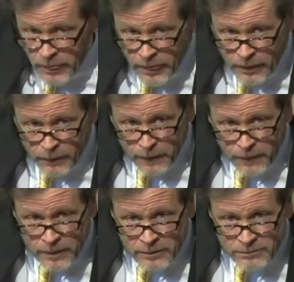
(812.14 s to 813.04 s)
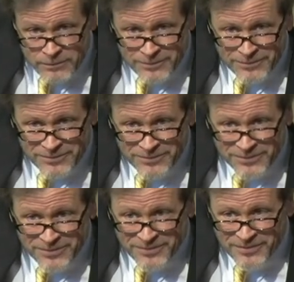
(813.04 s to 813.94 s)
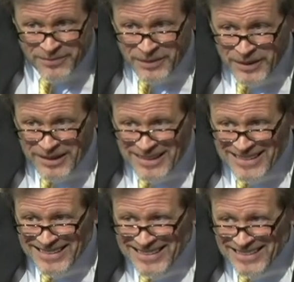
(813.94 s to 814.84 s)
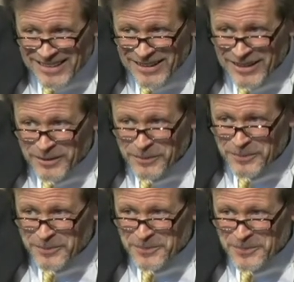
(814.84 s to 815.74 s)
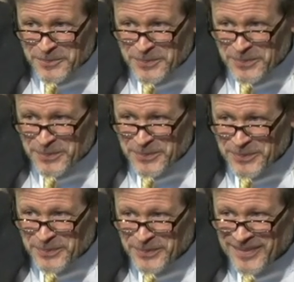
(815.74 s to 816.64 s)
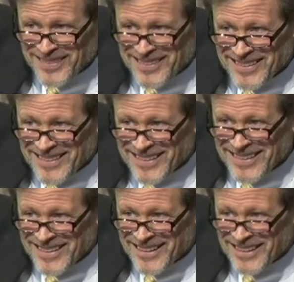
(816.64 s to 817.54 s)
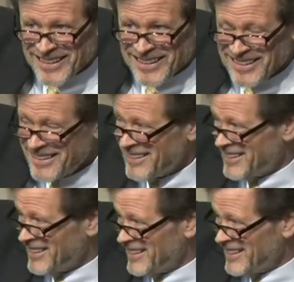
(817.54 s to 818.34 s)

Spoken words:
Nothing is said.